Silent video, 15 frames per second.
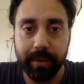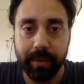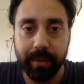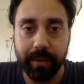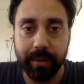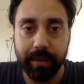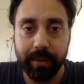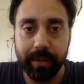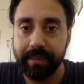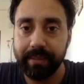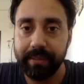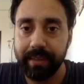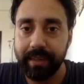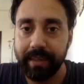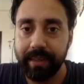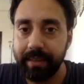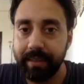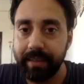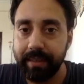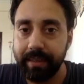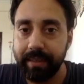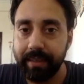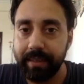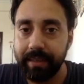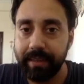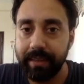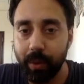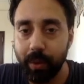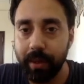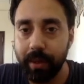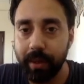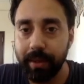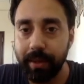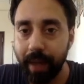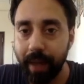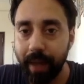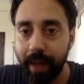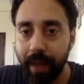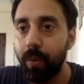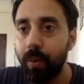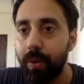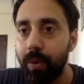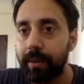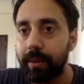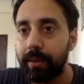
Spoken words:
And once I set it add token, now